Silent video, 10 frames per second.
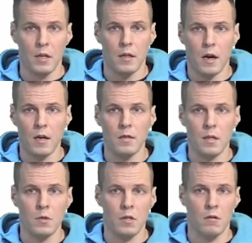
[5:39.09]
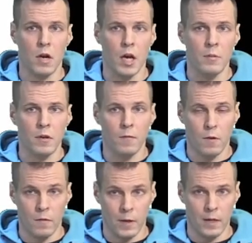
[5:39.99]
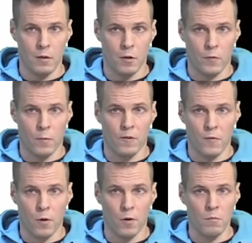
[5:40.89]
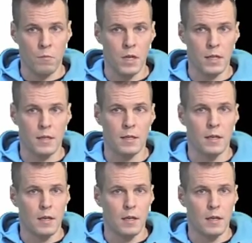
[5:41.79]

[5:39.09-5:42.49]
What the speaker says: The unsubscribe being from a forum means